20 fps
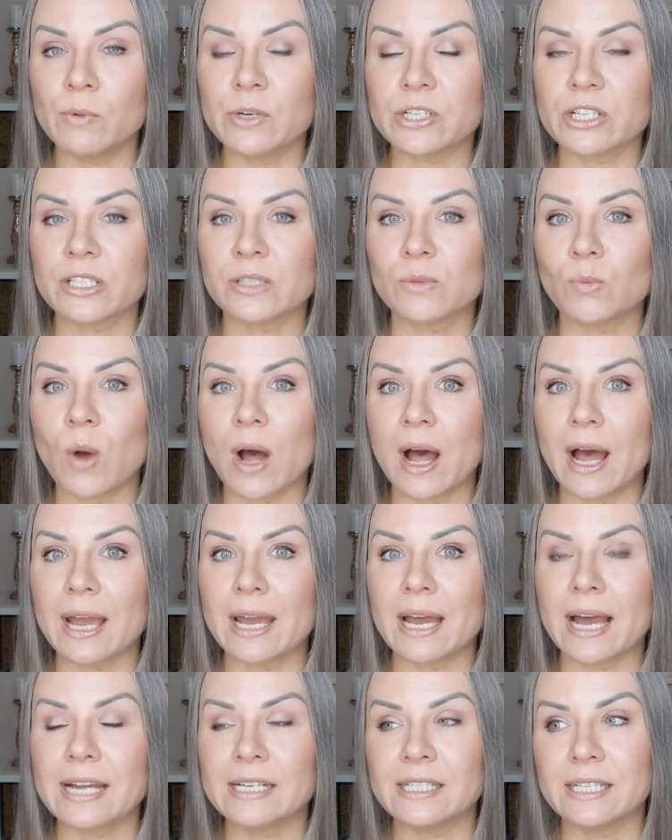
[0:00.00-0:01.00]
which is
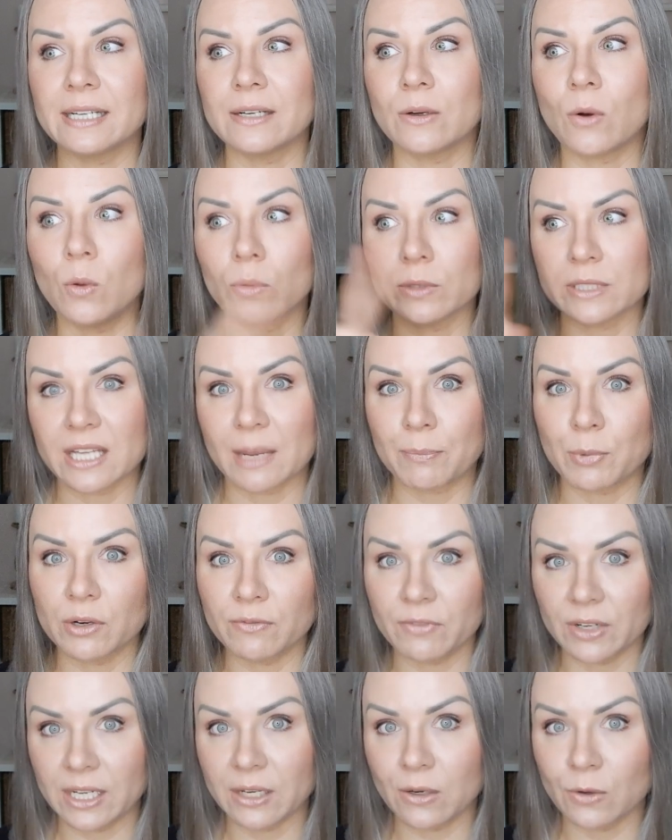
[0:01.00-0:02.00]
why I did a whole
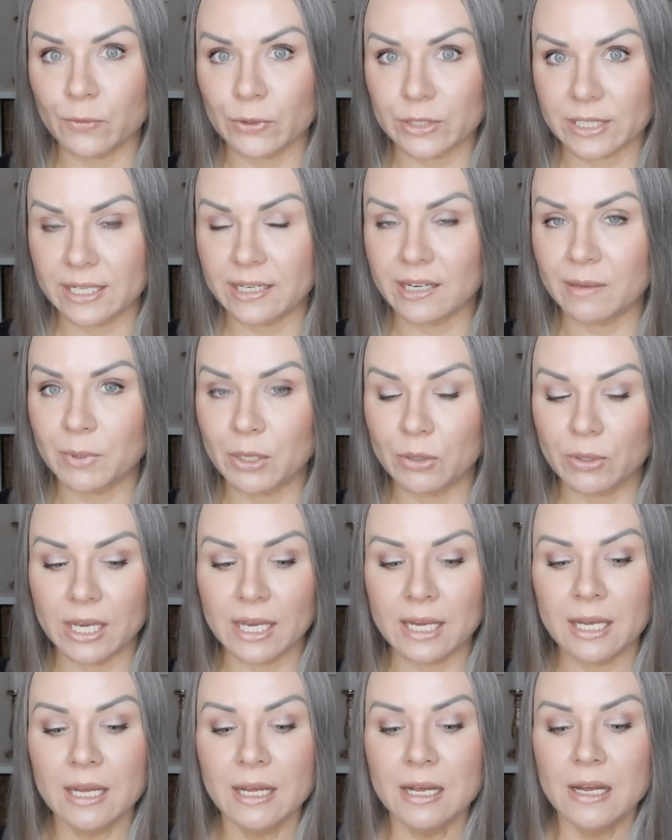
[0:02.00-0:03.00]
separate video for City
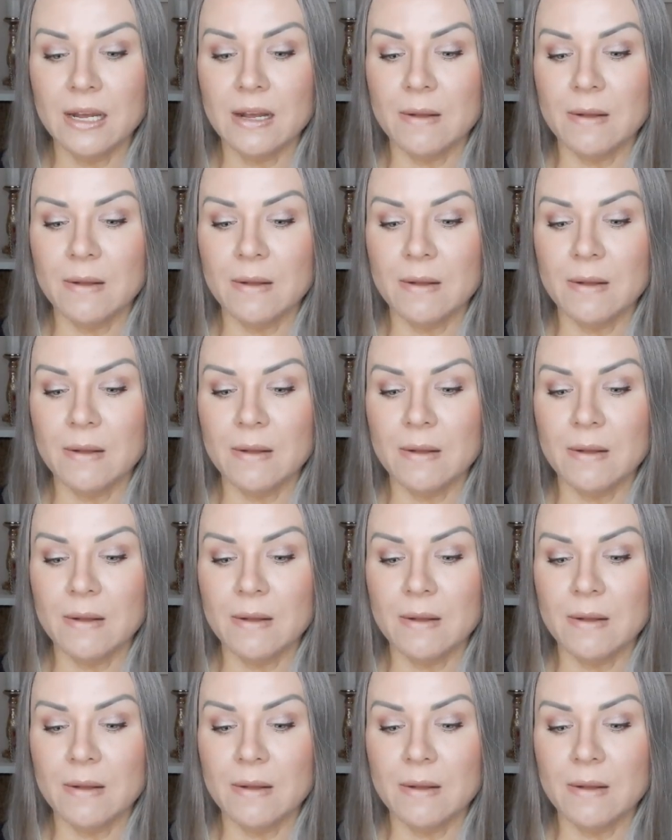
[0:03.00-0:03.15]
Beauty,